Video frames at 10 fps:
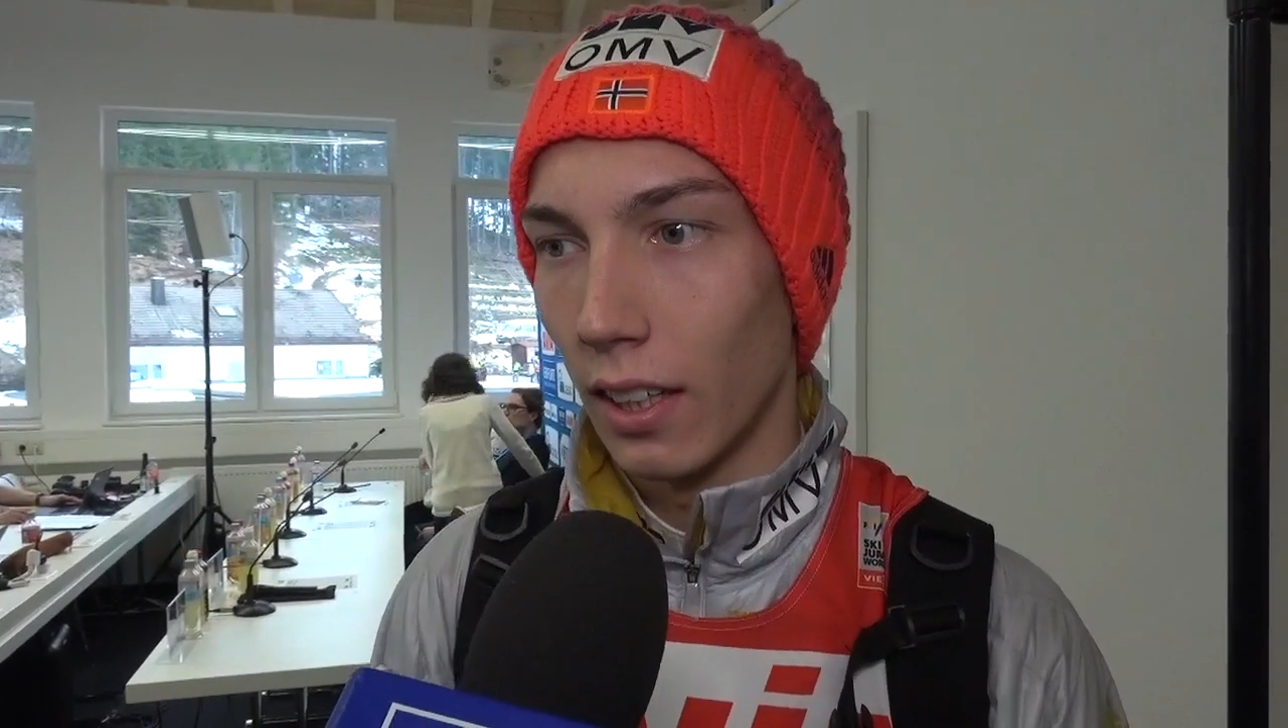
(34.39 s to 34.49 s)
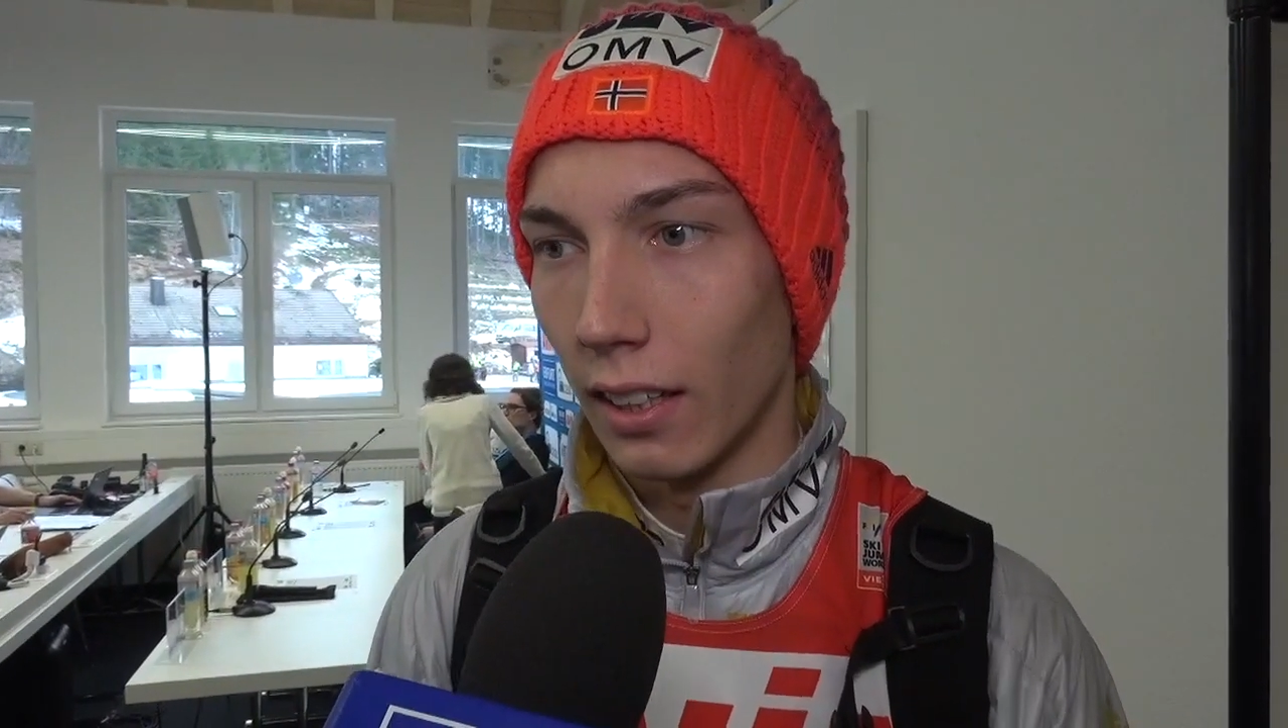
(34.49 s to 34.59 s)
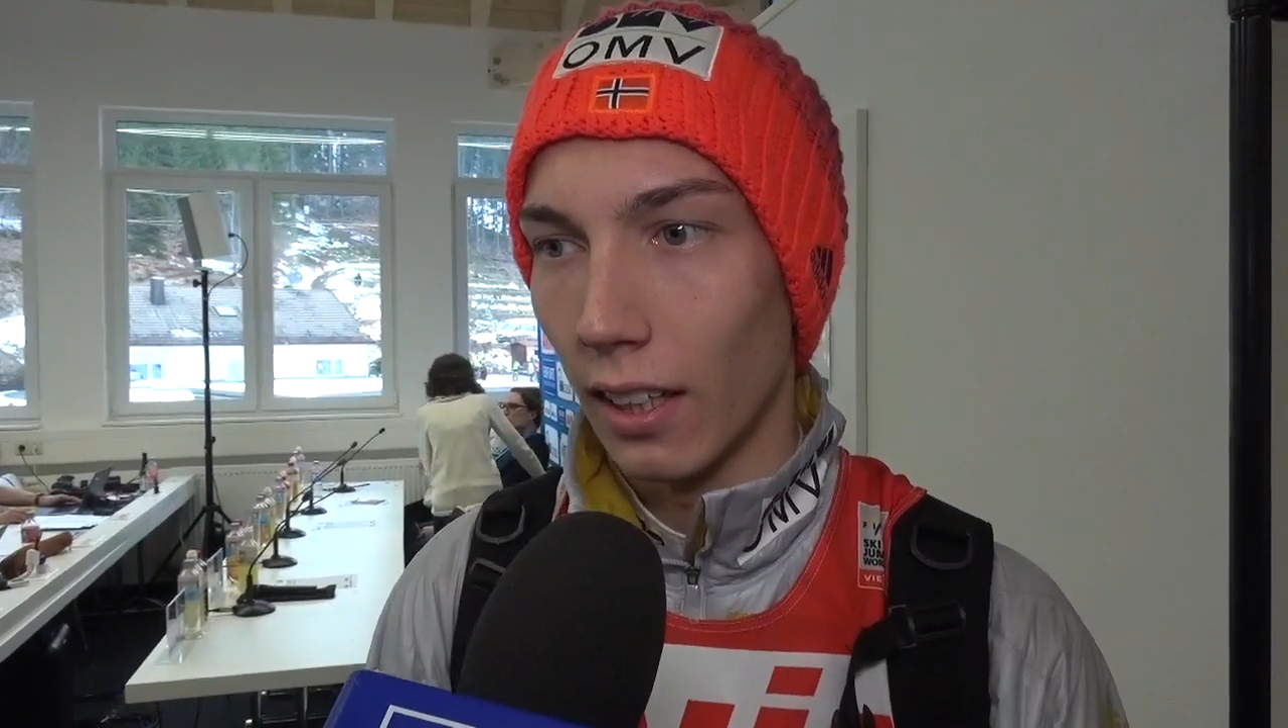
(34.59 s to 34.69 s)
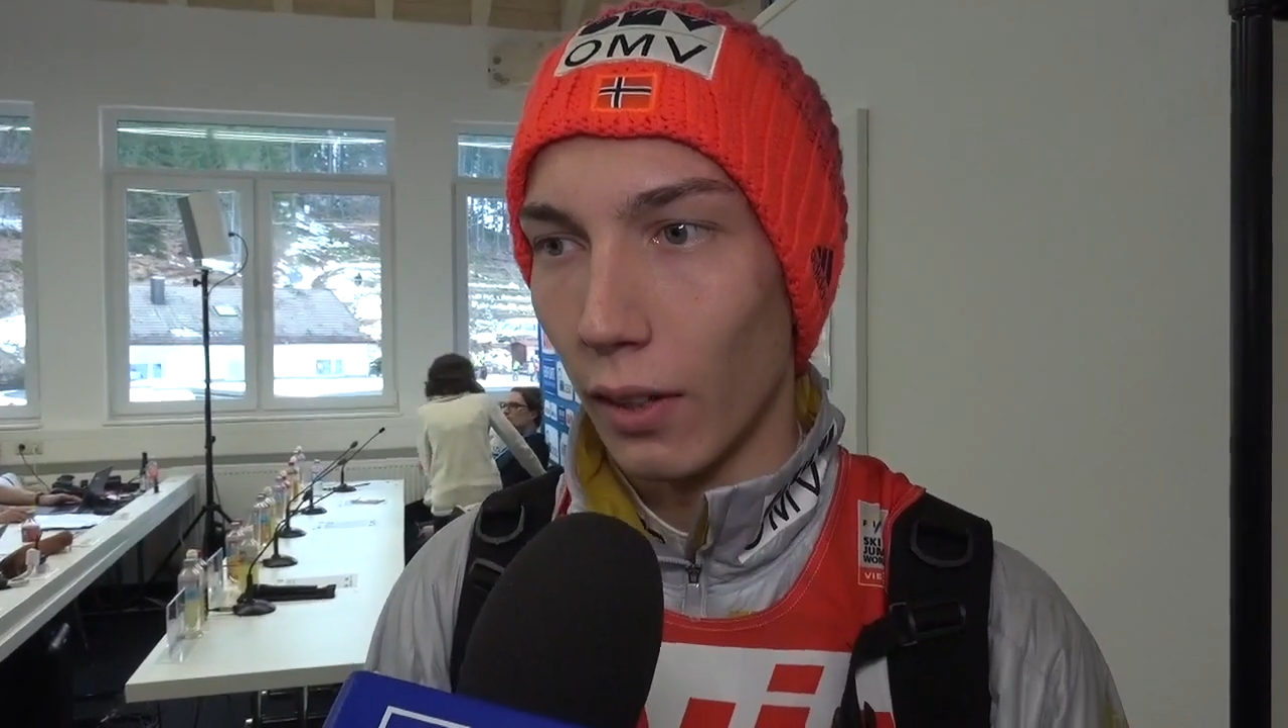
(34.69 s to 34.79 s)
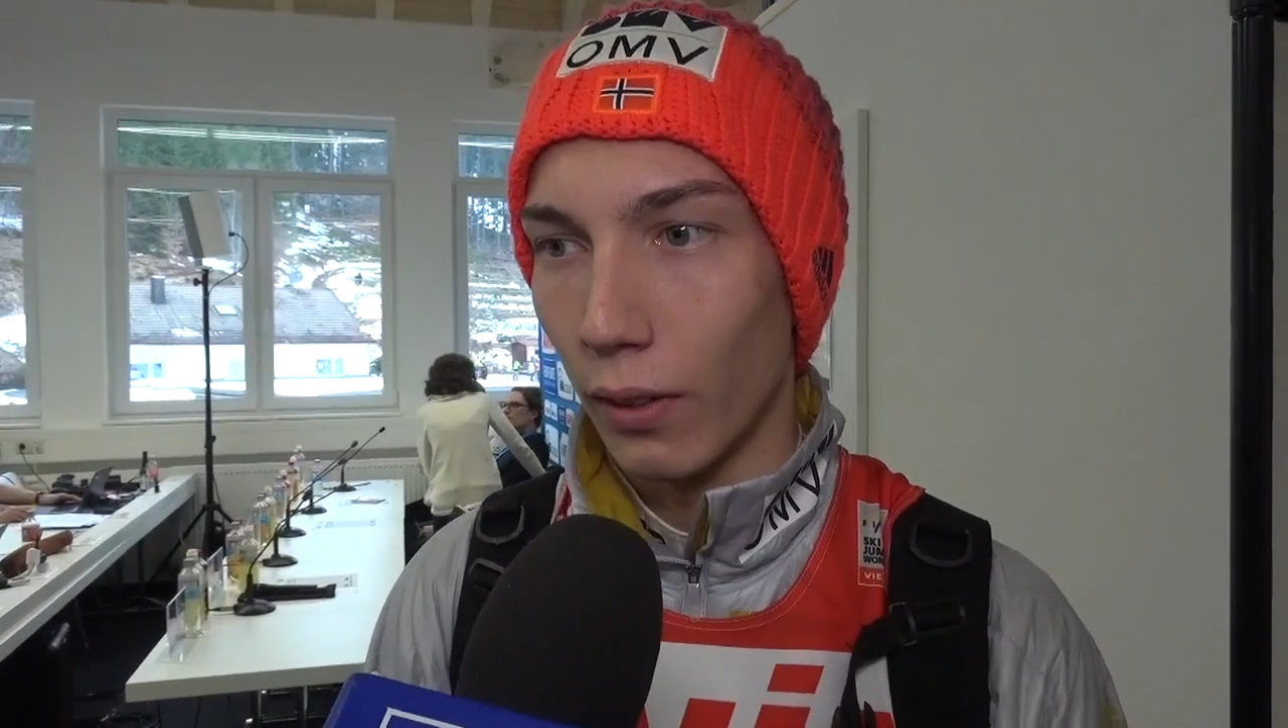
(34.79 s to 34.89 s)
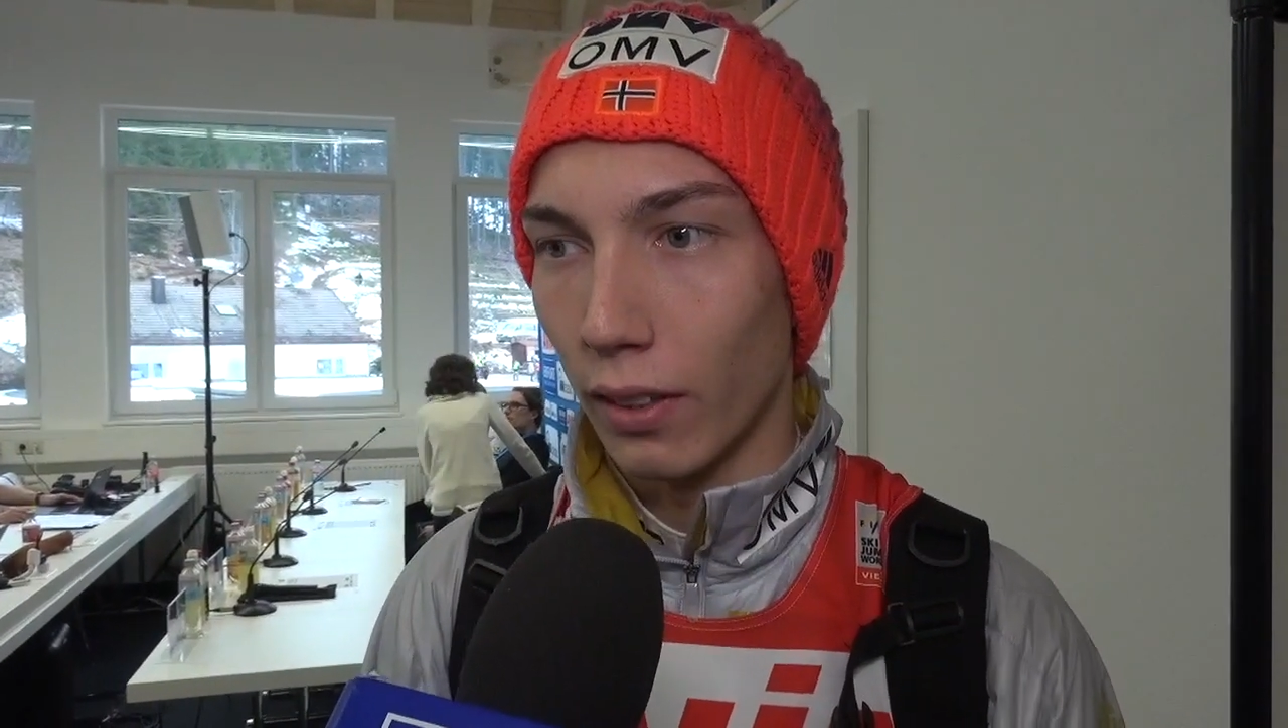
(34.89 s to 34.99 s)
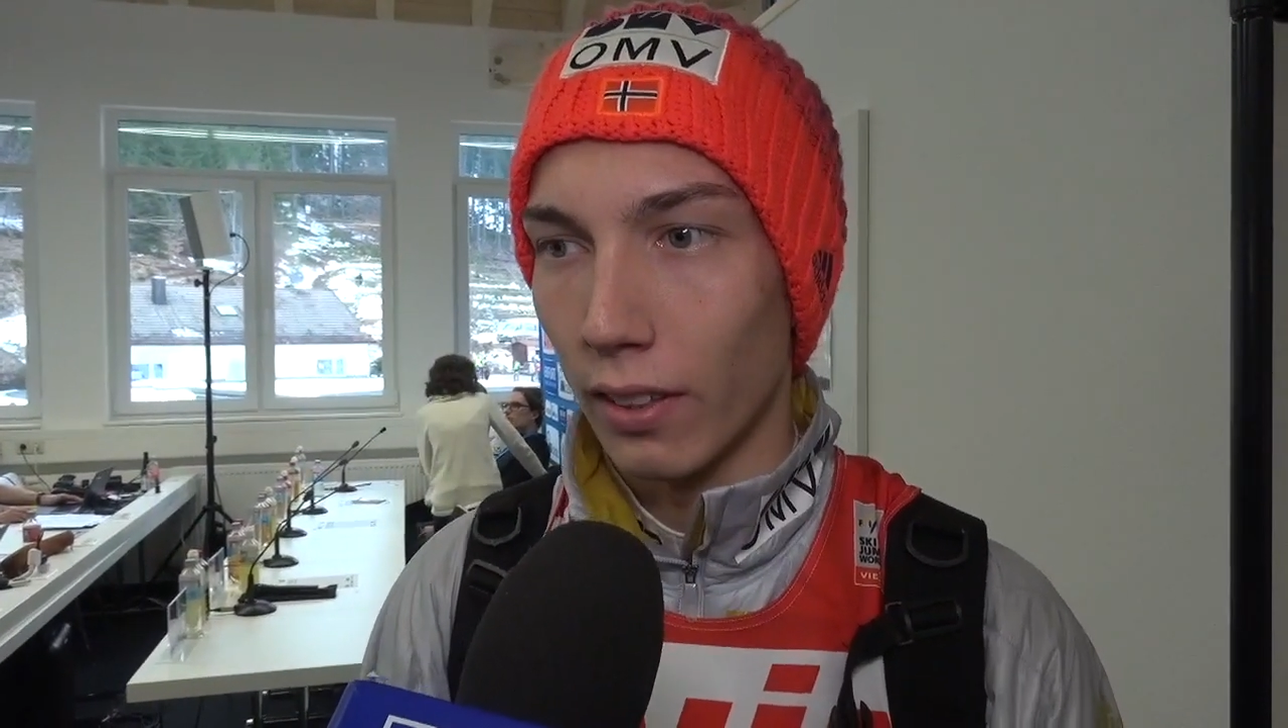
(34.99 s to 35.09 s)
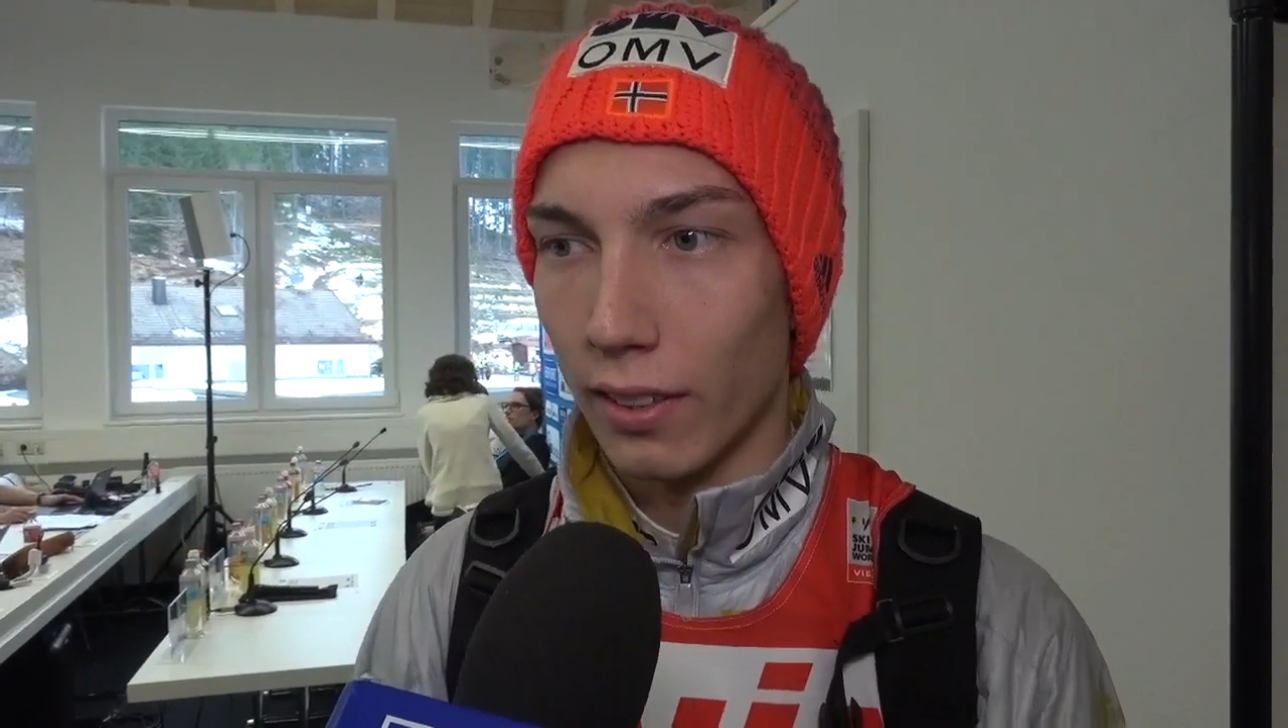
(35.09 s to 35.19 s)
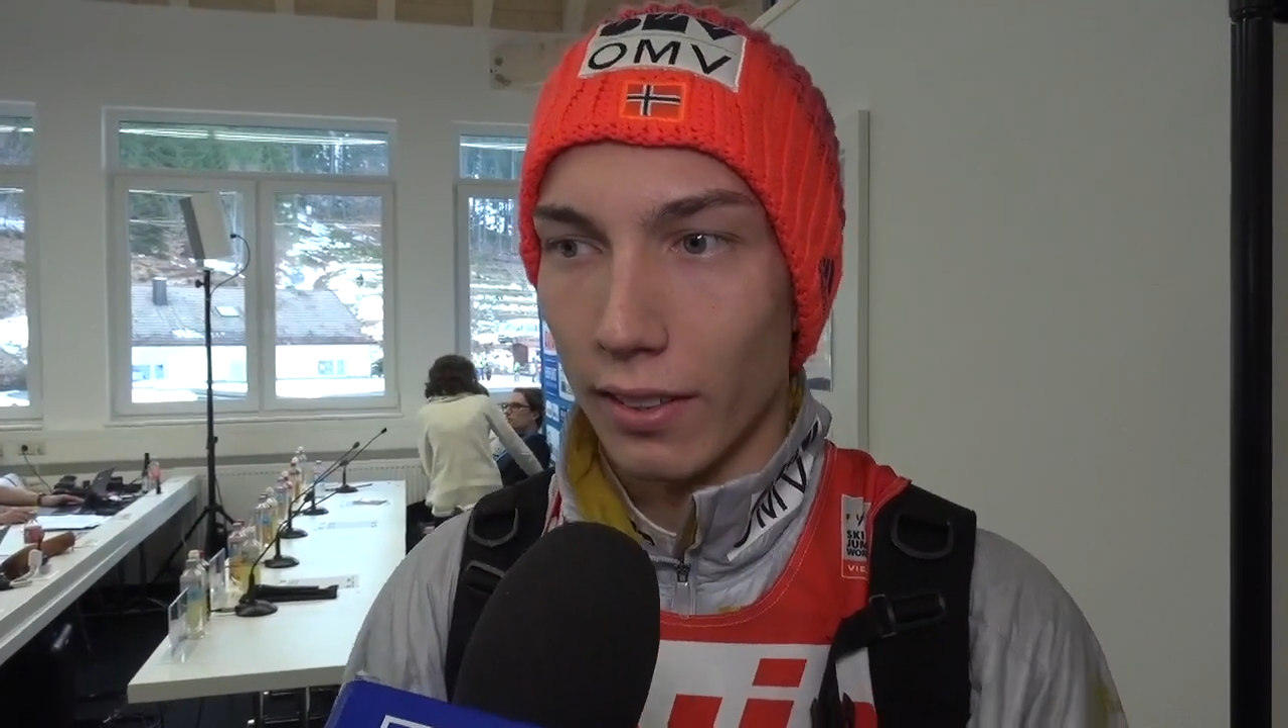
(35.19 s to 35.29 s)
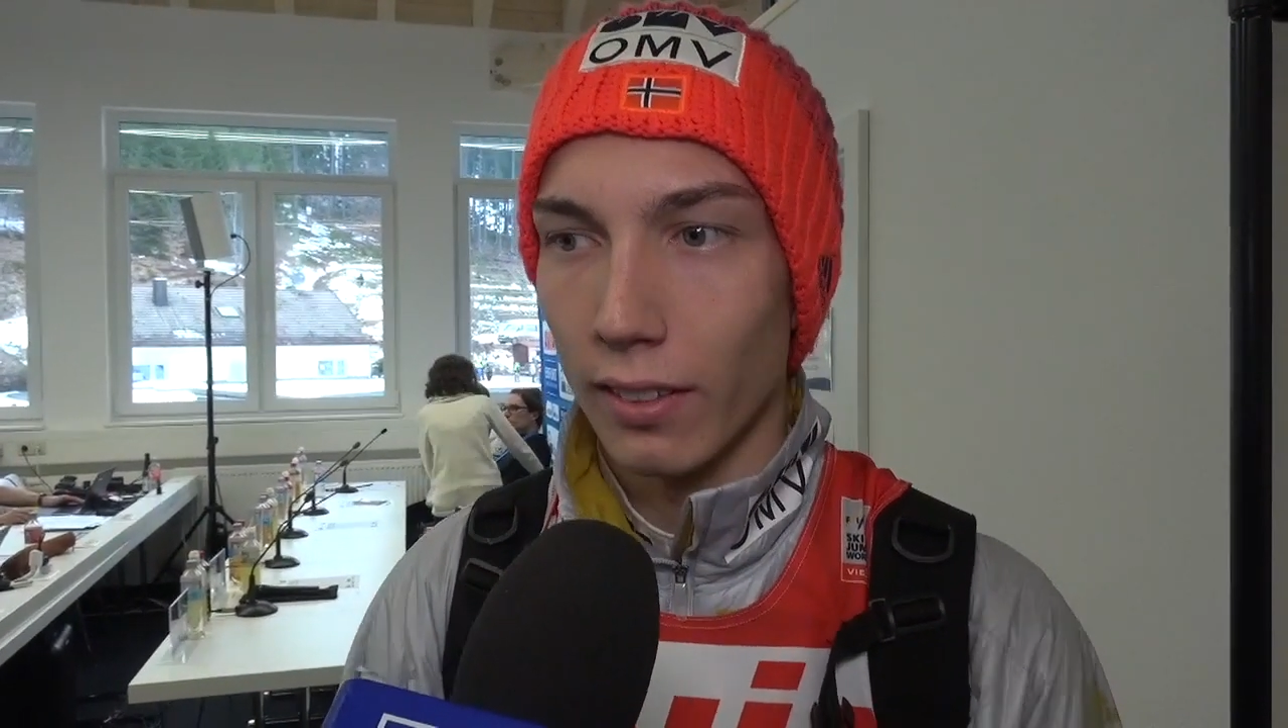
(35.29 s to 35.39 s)
and now
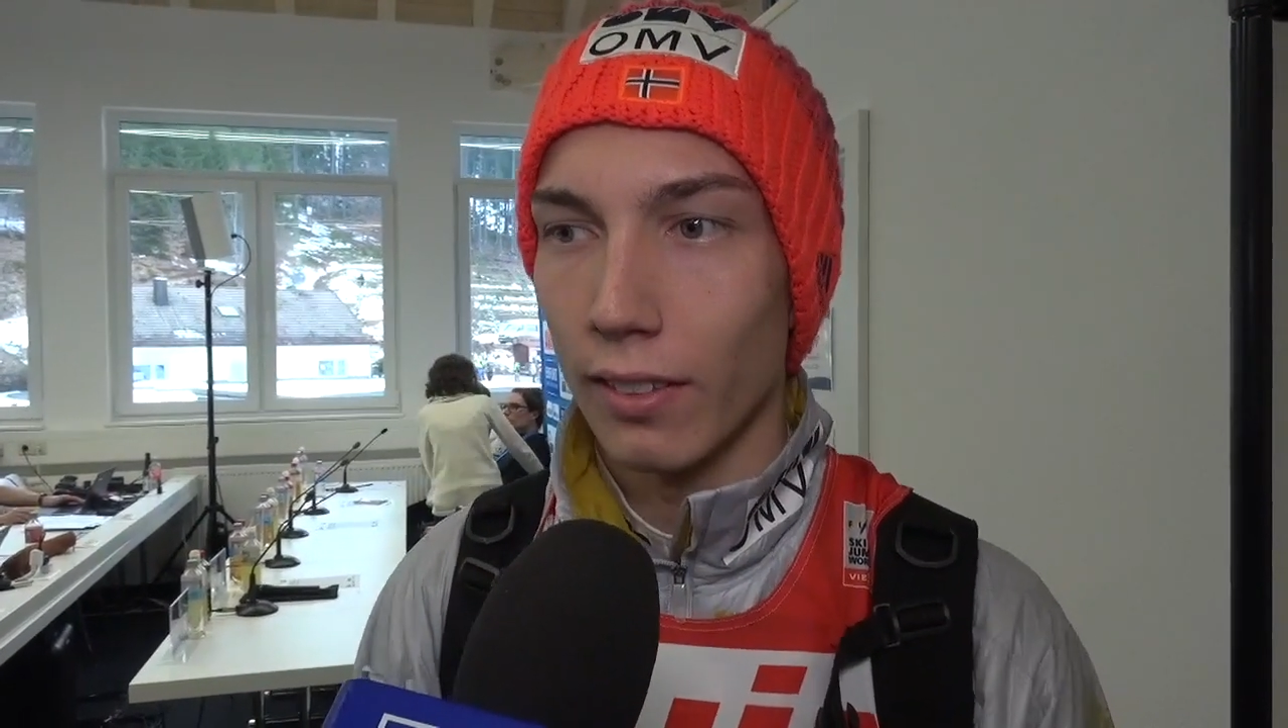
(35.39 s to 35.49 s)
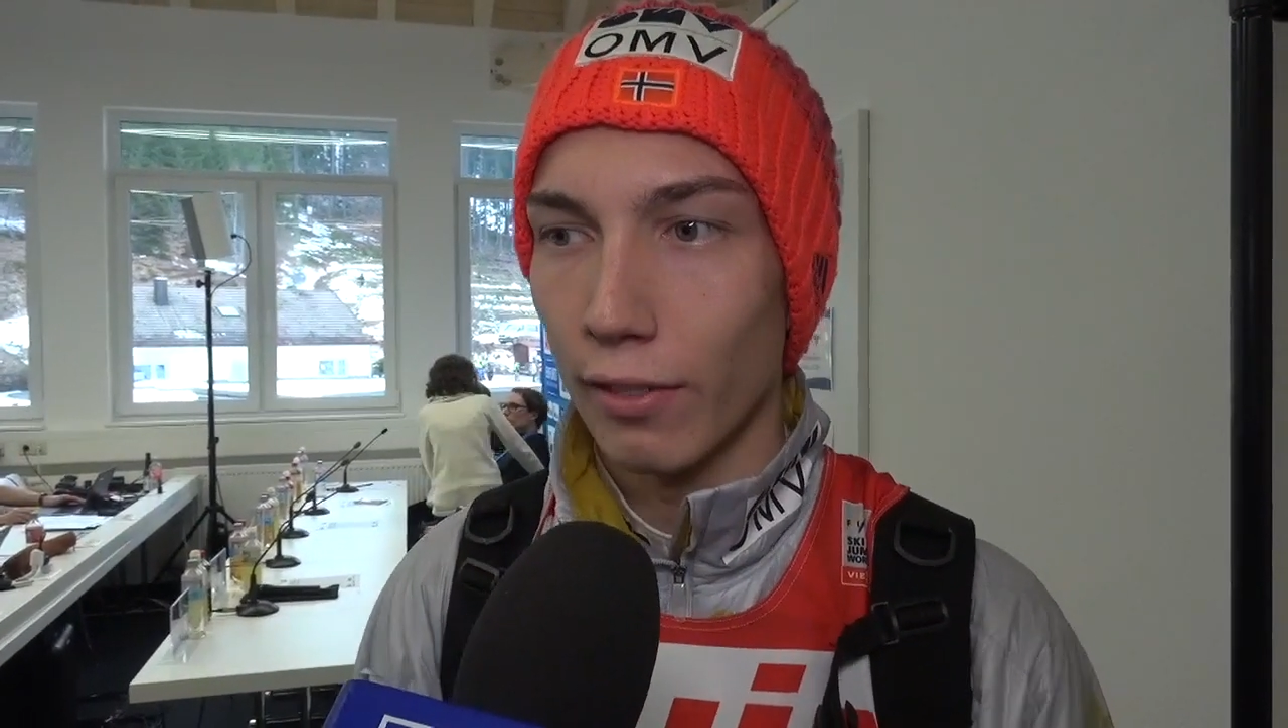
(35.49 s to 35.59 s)
it's